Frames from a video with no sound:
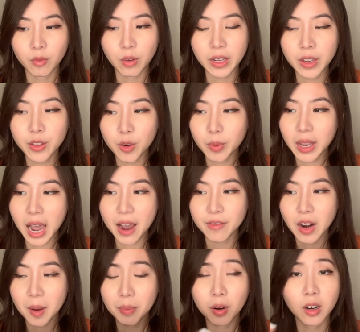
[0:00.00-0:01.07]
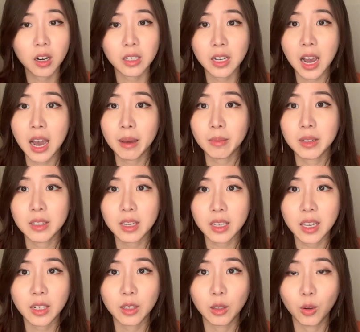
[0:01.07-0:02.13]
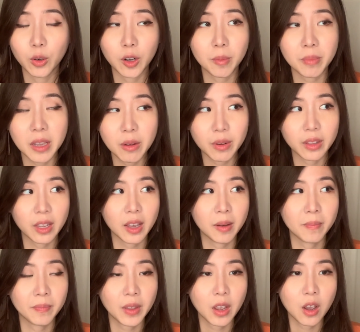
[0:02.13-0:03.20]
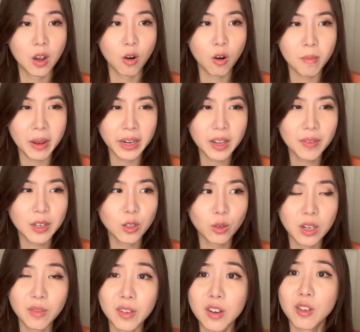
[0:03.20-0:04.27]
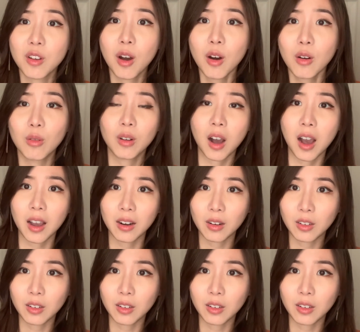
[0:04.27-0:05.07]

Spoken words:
either we have not put our time in seeking the Lord or being with him, or many of us don't even know God,